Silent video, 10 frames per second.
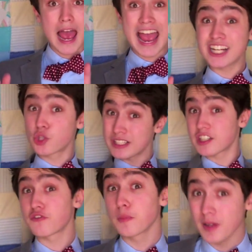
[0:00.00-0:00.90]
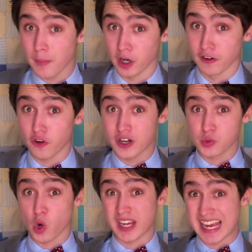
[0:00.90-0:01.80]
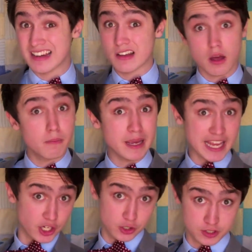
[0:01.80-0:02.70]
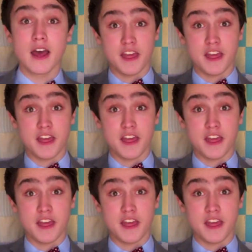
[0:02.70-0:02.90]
And Christopher Plummer for his work in Beginners.